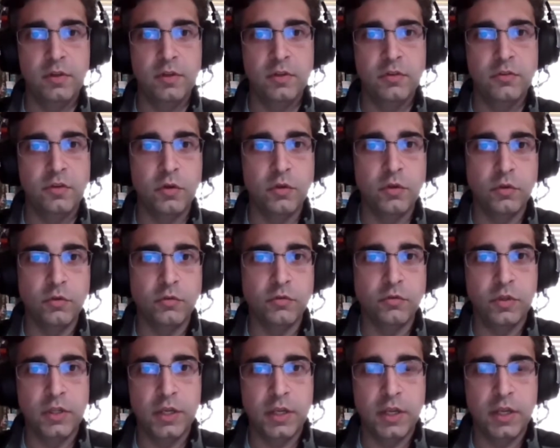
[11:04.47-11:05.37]
So
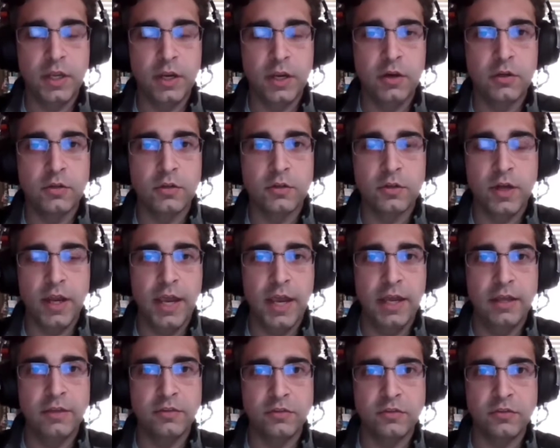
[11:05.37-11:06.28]
usually a character
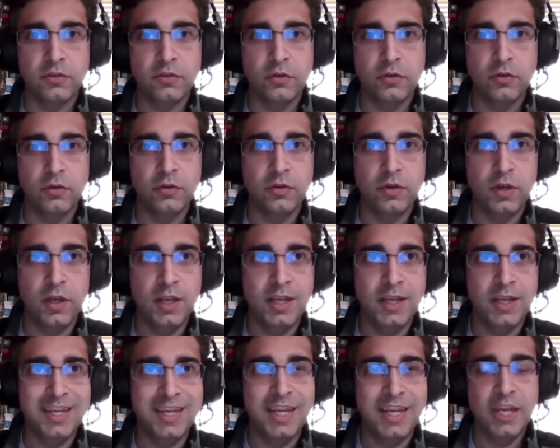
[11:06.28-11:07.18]
has a certain
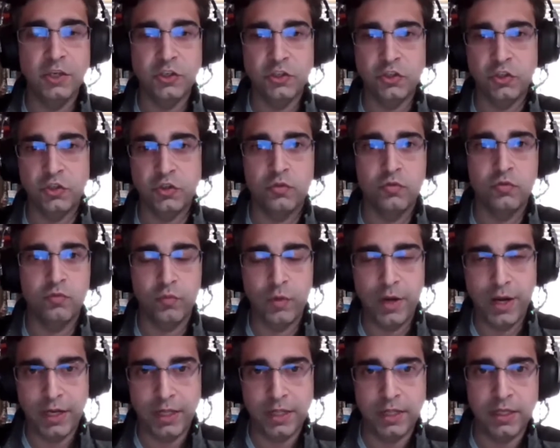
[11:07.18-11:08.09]
inch
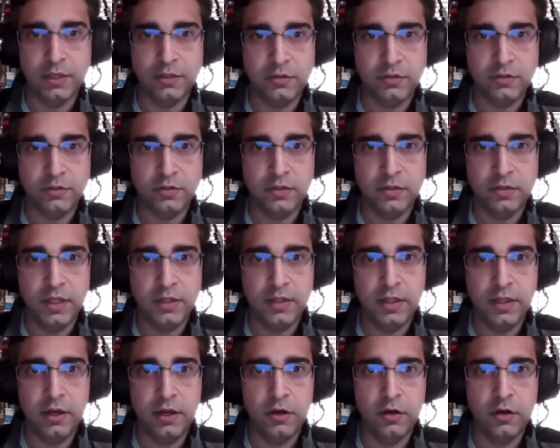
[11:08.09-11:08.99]
radius that
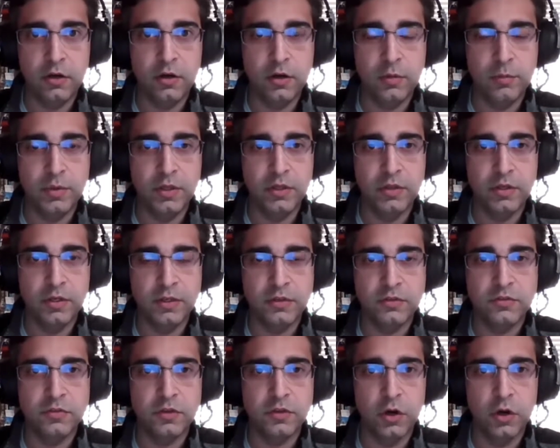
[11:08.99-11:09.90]
their
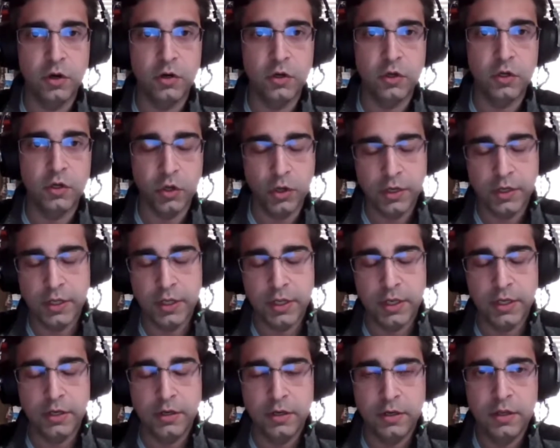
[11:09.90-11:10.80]
abilities are good
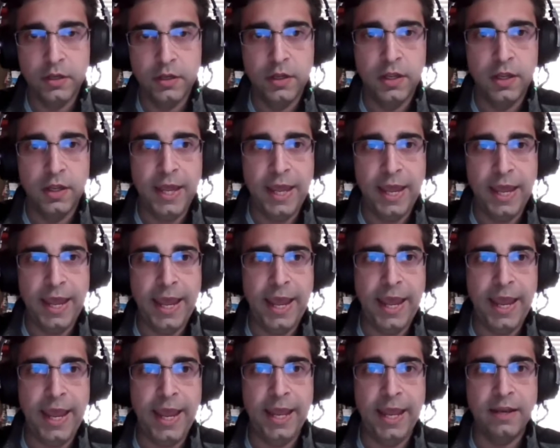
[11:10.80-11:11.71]
in,
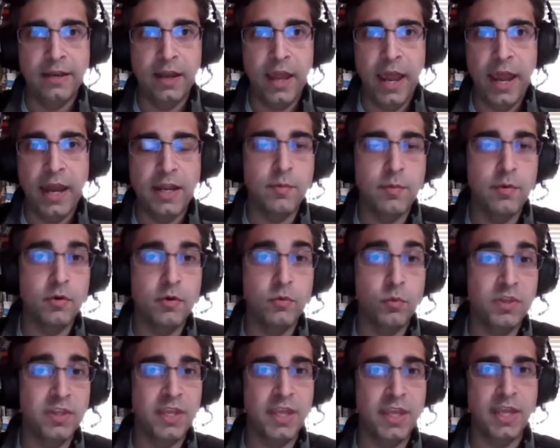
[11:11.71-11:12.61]
and anyone
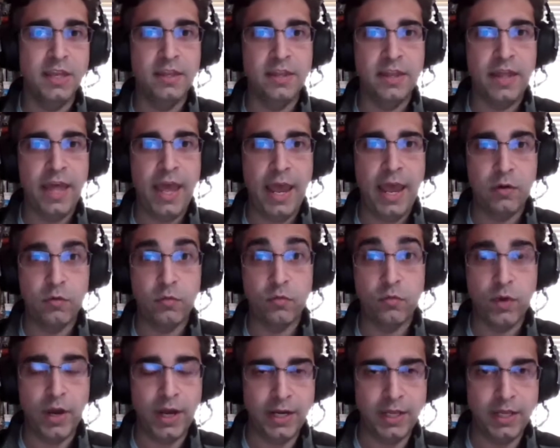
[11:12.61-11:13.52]
within that
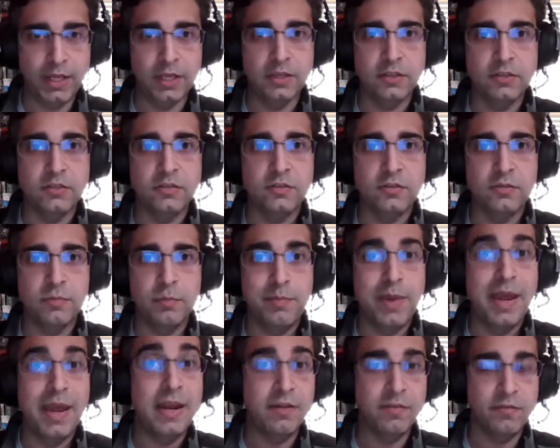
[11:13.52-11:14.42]
radius
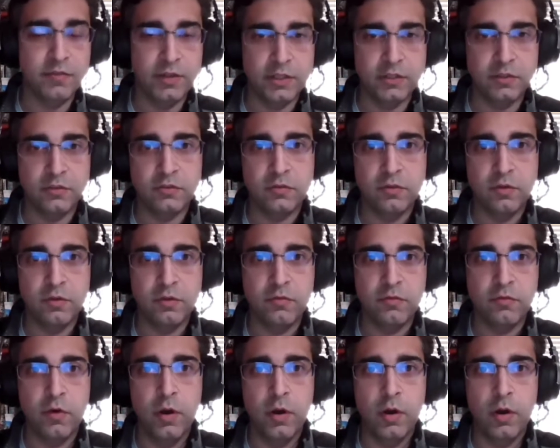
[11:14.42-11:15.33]
benefits
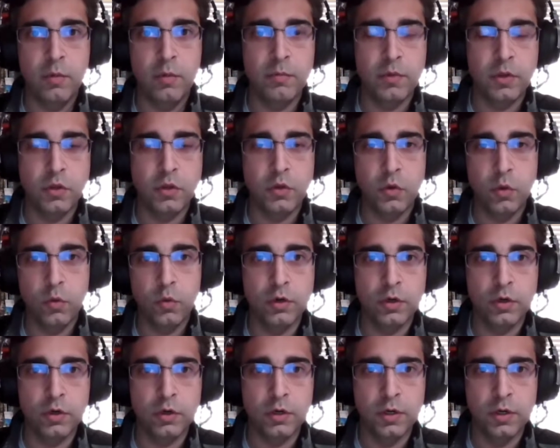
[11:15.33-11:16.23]
from your